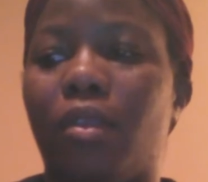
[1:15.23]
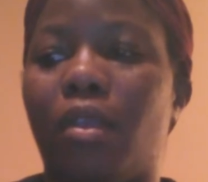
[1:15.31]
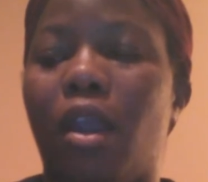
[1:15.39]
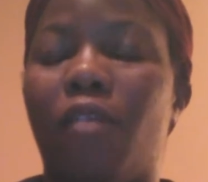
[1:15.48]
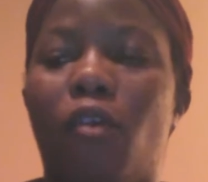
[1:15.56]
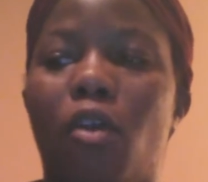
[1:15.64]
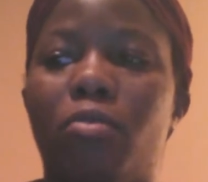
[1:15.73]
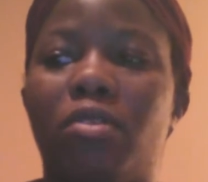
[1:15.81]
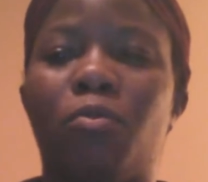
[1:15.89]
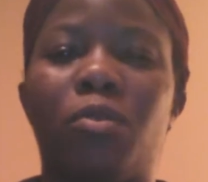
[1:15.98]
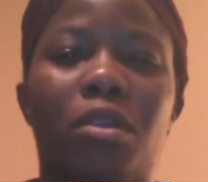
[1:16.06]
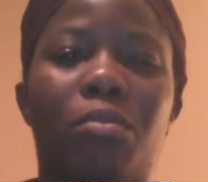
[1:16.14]
I've always
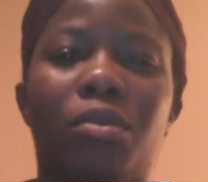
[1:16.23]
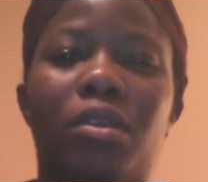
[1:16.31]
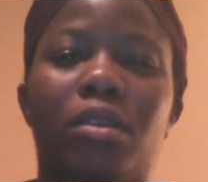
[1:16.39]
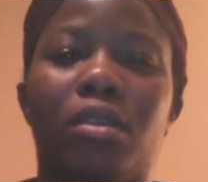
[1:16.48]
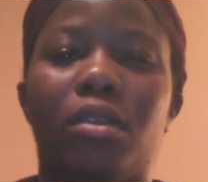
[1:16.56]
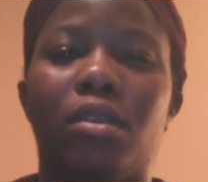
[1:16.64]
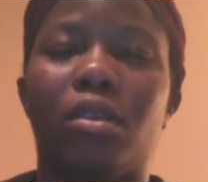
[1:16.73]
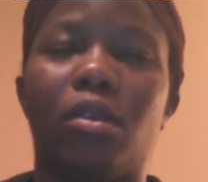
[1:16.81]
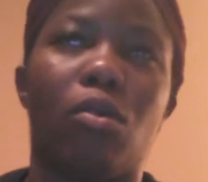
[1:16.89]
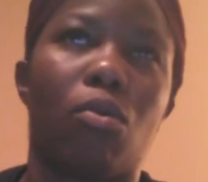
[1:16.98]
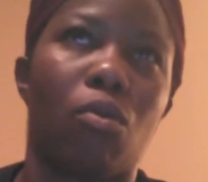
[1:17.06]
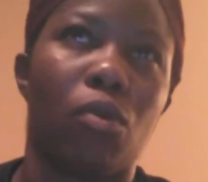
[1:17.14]
wanted to be
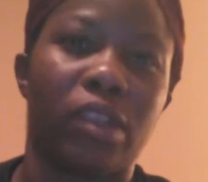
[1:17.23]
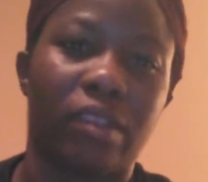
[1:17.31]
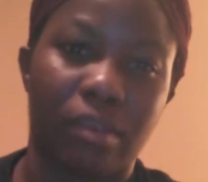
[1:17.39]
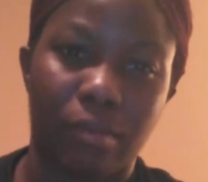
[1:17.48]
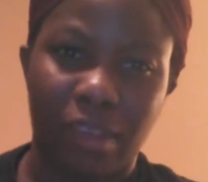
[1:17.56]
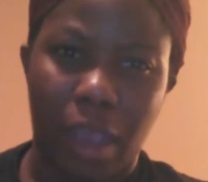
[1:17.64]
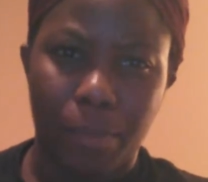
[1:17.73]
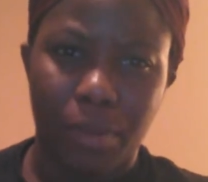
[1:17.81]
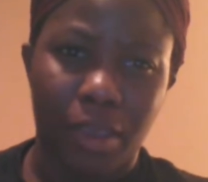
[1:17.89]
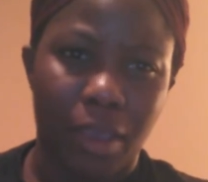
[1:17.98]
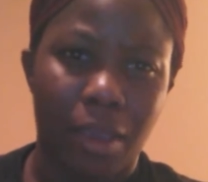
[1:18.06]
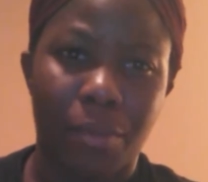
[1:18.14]
on some type
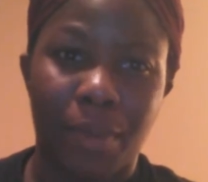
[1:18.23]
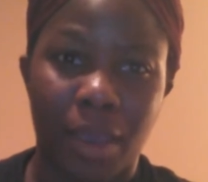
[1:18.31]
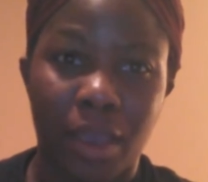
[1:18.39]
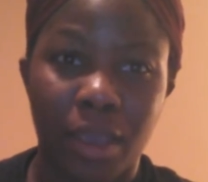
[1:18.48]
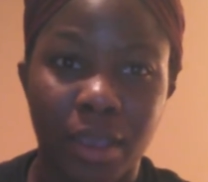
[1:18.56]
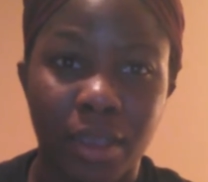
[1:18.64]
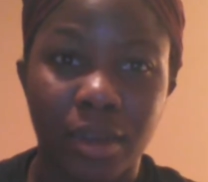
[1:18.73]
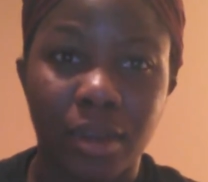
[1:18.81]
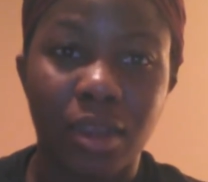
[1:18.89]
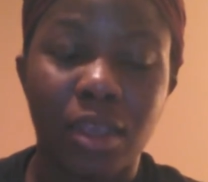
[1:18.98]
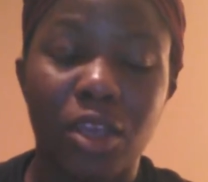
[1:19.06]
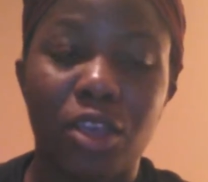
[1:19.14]
of campaign
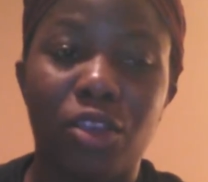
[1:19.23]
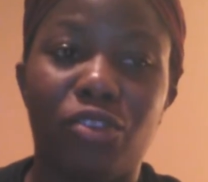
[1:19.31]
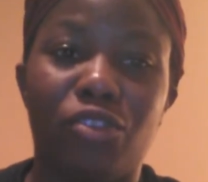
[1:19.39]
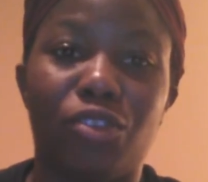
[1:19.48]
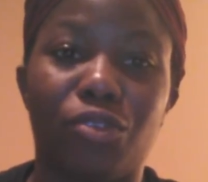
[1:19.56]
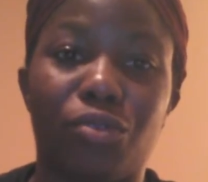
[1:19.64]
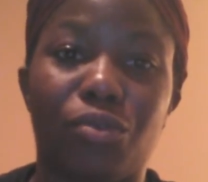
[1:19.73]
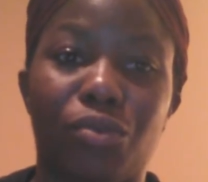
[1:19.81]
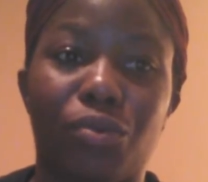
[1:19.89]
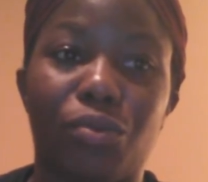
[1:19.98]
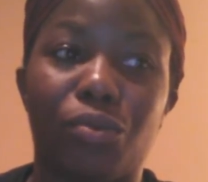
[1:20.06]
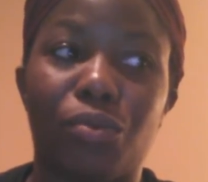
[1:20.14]

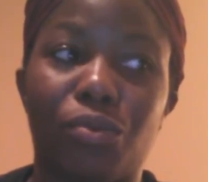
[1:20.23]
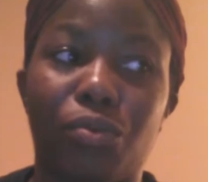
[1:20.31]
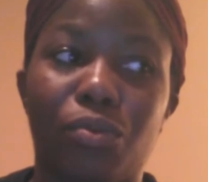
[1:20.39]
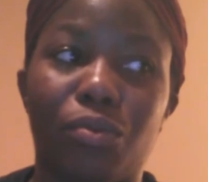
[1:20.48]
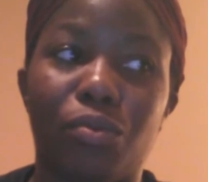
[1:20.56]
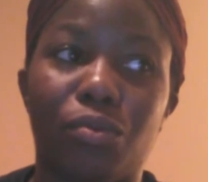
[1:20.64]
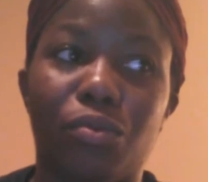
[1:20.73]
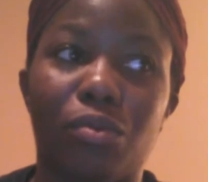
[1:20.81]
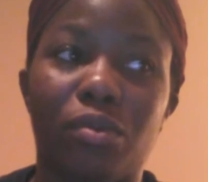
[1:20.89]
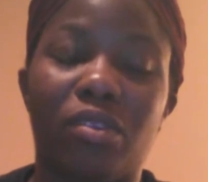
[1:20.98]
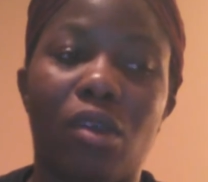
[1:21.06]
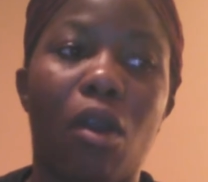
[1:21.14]
to
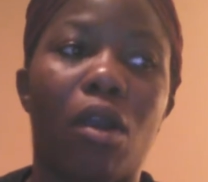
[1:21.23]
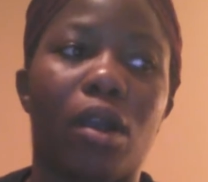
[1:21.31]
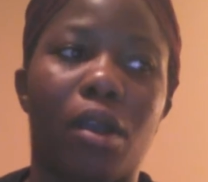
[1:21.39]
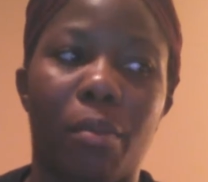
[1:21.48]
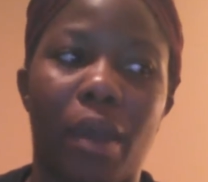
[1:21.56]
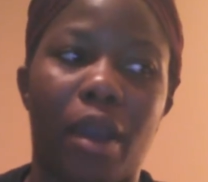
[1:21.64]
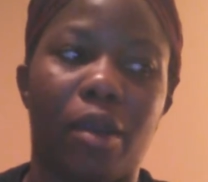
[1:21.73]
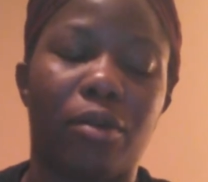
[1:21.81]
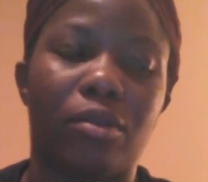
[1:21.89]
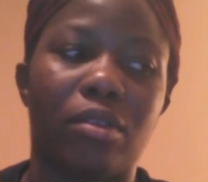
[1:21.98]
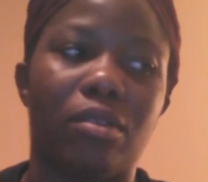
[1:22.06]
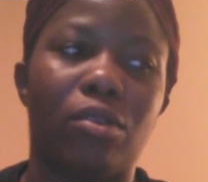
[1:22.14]
talk
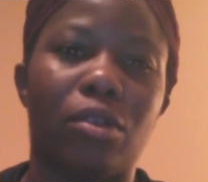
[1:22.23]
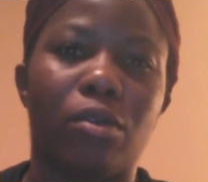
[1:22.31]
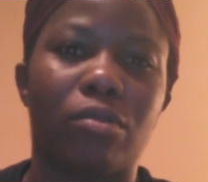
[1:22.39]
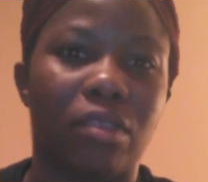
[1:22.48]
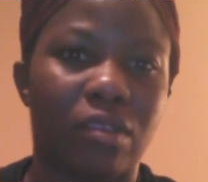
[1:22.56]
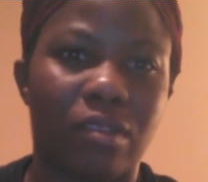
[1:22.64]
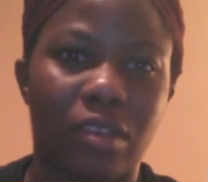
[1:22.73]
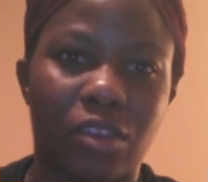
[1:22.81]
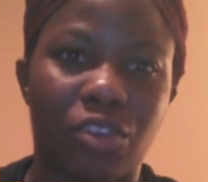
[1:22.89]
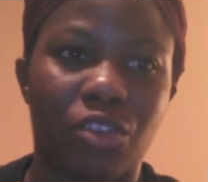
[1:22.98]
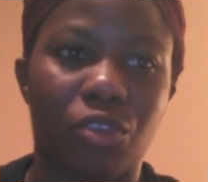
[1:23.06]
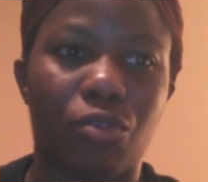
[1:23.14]
about, this
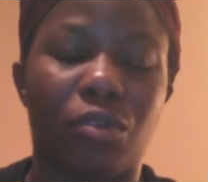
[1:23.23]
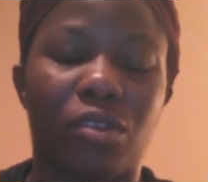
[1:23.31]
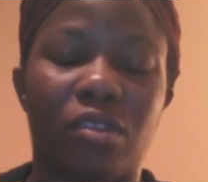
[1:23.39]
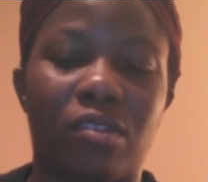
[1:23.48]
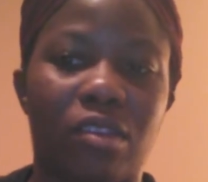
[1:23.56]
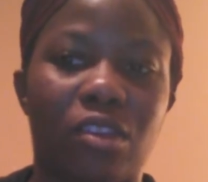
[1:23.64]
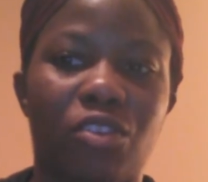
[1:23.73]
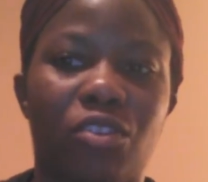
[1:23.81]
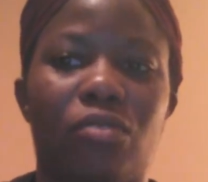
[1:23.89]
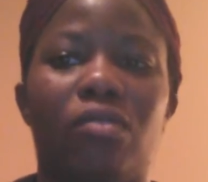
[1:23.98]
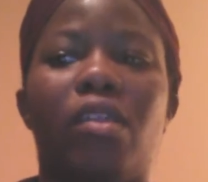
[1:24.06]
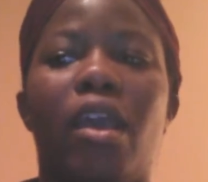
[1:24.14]
issue or these
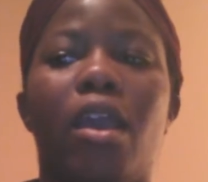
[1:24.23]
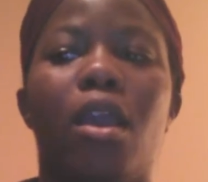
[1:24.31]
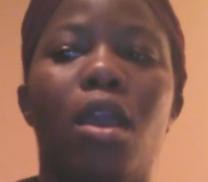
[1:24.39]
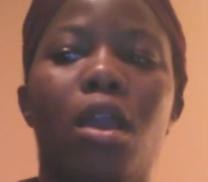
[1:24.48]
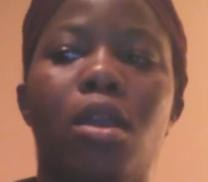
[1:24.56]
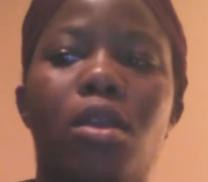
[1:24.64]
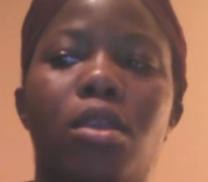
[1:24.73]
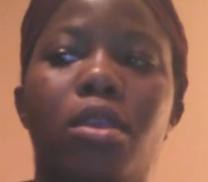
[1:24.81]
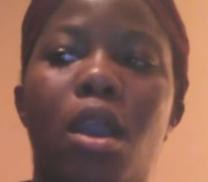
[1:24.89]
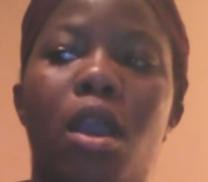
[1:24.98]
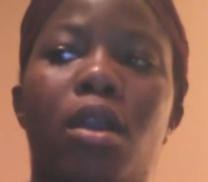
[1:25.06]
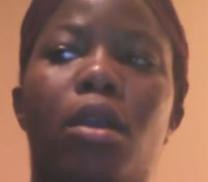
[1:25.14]
issues that
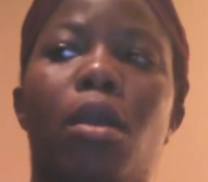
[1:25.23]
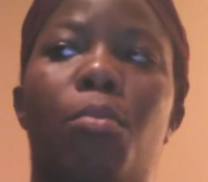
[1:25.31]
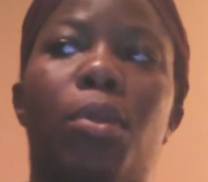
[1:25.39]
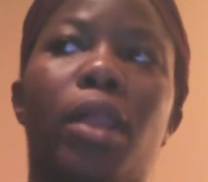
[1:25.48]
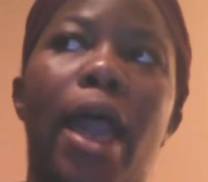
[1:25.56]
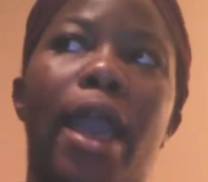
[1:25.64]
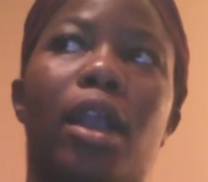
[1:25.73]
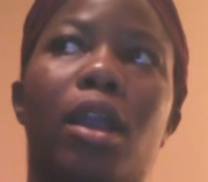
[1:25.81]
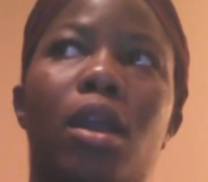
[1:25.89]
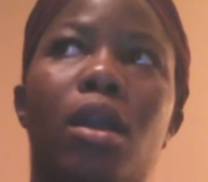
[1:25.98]
young black